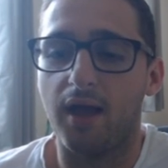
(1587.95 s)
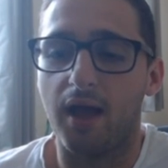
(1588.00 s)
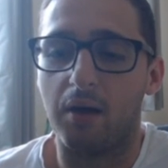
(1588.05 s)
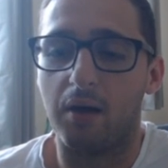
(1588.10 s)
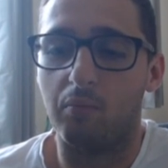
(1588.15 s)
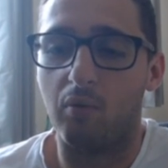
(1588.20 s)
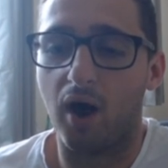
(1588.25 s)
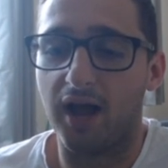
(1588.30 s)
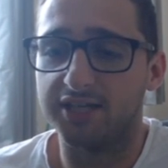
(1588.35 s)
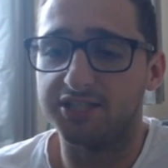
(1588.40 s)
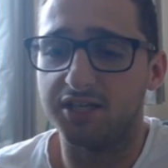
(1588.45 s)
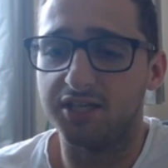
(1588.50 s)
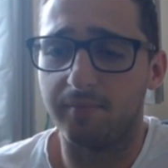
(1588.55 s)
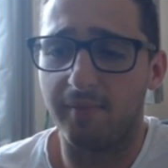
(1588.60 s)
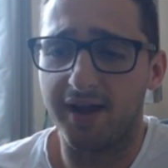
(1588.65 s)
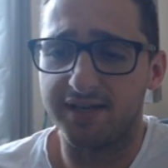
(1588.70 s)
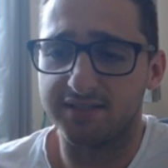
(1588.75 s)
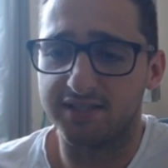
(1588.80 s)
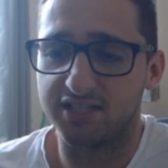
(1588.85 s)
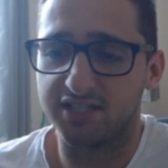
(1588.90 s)
And what actually
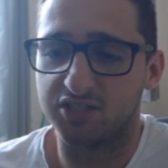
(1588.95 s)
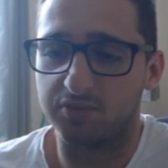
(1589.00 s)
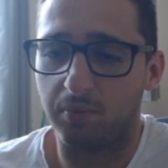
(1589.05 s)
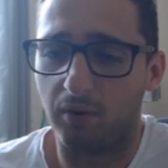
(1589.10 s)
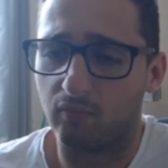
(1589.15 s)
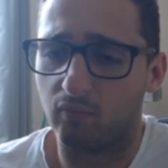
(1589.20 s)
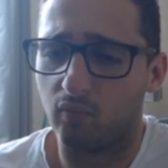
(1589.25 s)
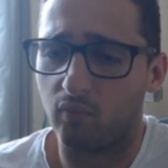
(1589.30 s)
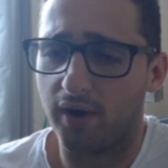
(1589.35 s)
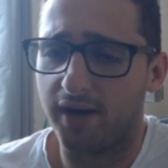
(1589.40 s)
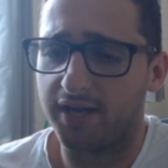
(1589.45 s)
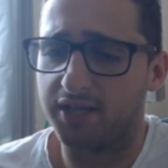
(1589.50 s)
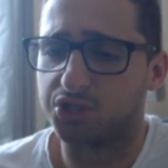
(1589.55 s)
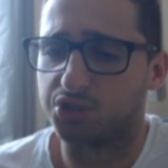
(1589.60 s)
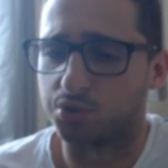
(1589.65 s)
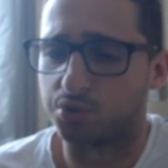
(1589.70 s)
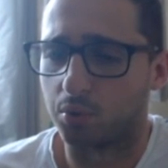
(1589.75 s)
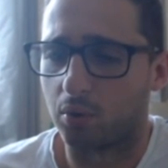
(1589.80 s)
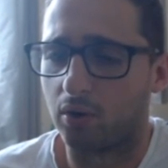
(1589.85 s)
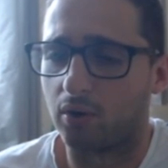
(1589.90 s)
makes this spot really
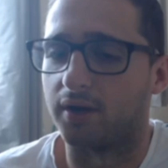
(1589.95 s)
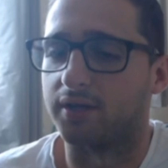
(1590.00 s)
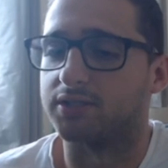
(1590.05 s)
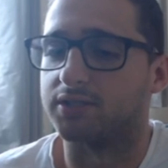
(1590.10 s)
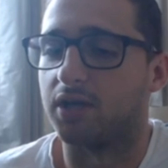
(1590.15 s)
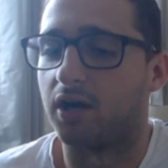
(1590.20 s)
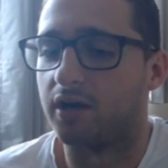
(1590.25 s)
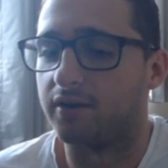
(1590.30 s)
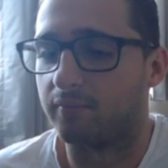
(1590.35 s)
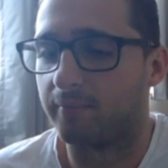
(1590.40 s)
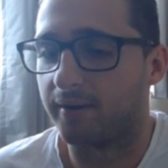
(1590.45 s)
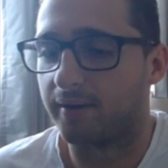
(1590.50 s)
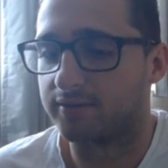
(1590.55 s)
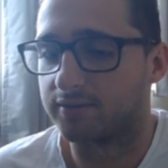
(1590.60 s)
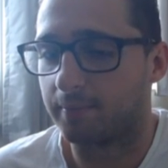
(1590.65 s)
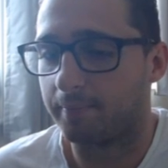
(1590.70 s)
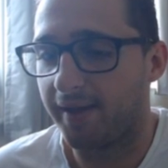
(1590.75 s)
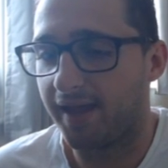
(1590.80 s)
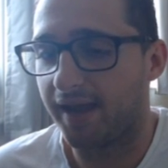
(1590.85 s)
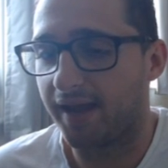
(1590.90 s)
strong, aside from being able to
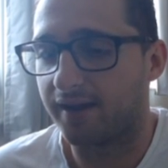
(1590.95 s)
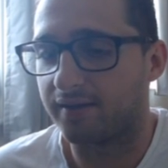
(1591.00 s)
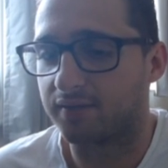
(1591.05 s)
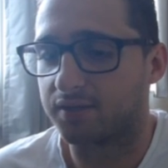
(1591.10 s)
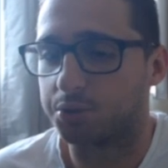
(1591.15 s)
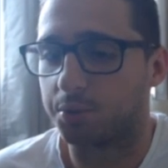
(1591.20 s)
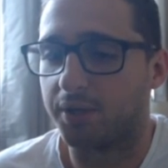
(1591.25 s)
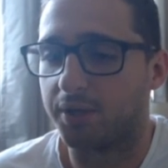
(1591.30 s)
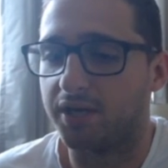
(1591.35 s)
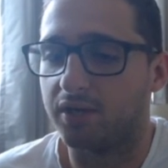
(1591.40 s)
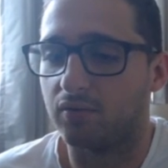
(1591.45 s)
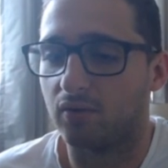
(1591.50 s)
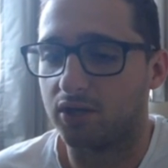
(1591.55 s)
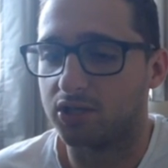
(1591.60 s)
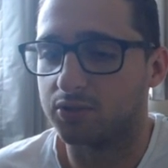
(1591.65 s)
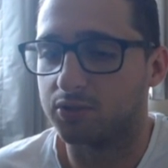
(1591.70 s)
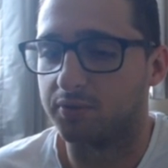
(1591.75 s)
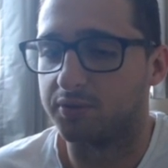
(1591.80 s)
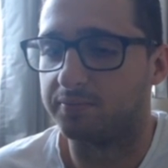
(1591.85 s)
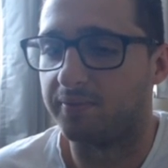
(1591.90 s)
pick the tree
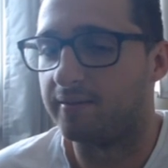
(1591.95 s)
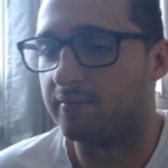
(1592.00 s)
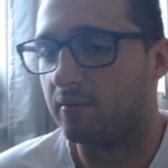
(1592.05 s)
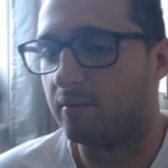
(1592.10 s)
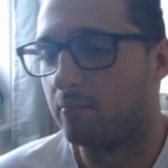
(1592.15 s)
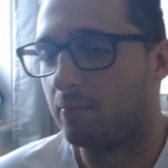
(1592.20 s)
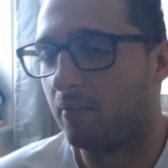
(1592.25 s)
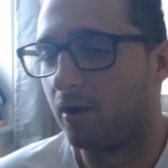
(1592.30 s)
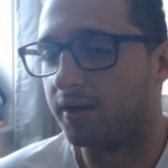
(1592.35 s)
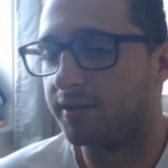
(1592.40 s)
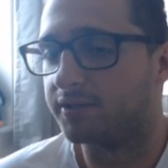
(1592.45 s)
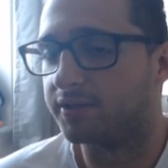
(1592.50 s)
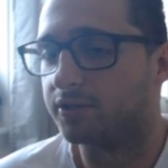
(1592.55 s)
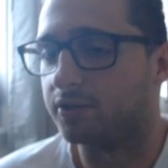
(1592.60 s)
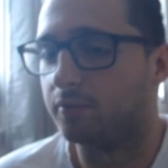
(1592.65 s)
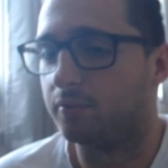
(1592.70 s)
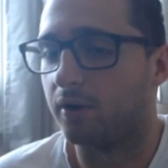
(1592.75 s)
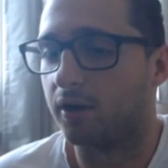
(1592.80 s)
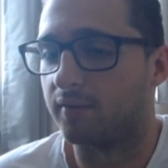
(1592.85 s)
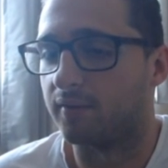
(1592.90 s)
cross, which people might
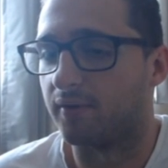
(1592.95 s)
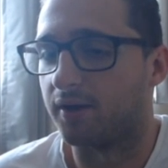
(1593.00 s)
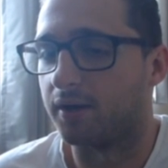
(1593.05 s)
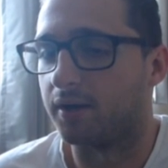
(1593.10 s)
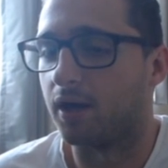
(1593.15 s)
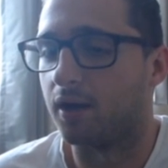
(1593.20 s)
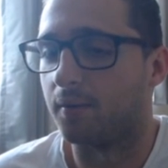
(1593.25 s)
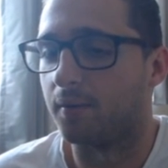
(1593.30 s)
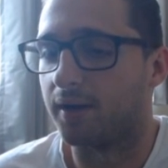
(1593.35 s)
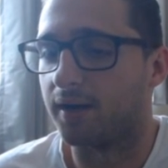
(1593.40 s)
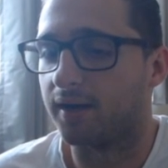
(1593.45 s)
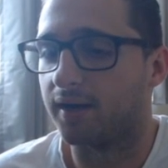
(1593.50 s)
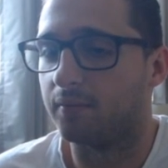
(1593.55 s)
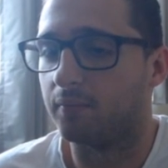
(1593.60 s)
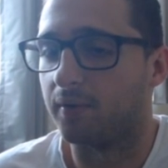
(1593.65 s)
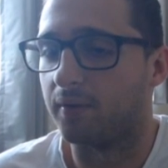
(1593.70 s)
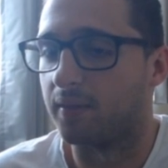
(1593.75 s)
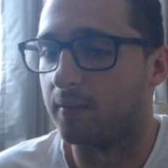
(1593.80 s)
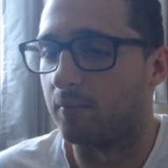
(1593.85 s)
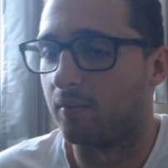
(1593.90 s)
do kind of unknowingly
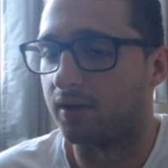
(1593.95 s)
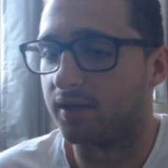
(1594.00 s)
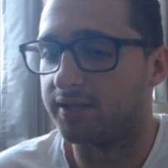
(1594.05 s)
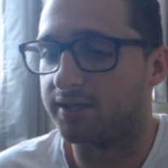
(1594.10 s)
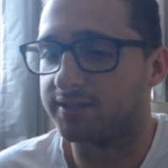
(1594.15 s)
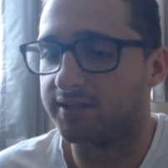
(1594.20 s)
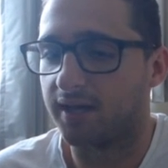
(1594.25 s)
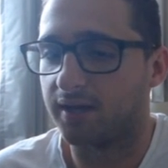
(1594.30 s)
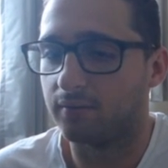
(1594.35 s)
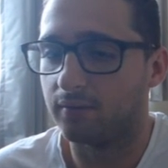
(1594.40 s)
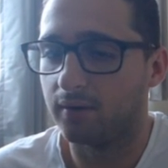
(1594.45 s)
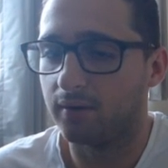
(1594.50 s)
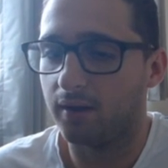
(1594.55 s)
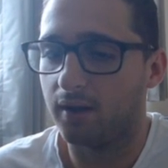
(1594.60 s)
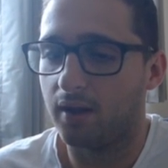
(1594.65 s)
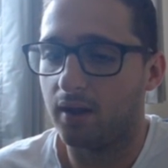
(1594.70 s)
when the molly's down,